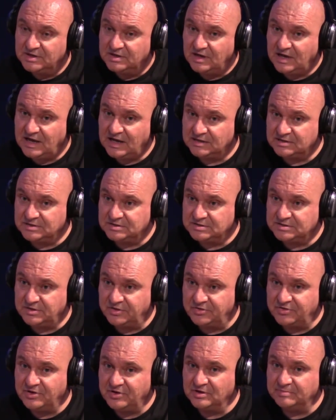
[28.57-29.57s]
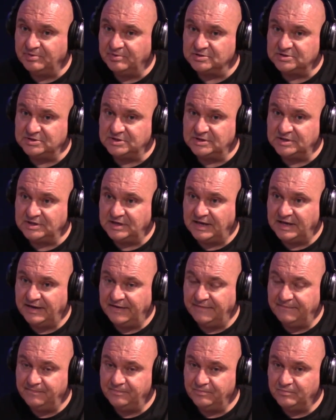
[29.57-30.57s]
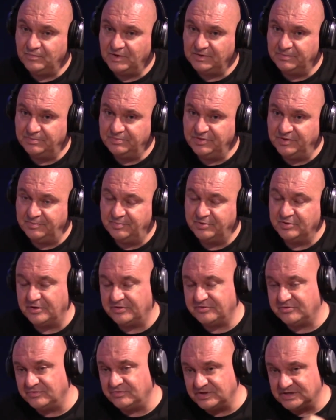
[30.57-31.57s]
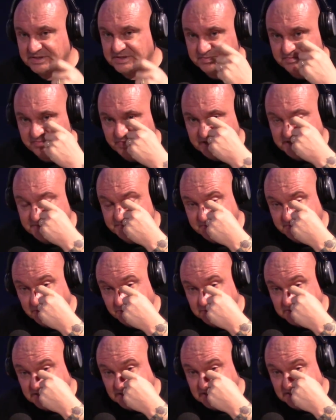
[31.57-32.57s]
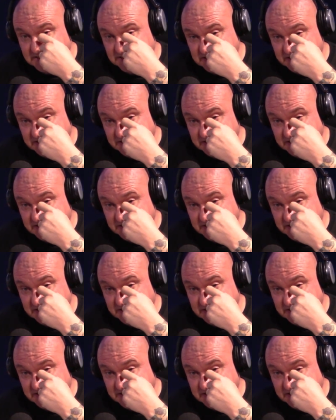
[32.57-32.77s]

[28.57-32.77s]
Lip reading: And the third body, when they put it through this process,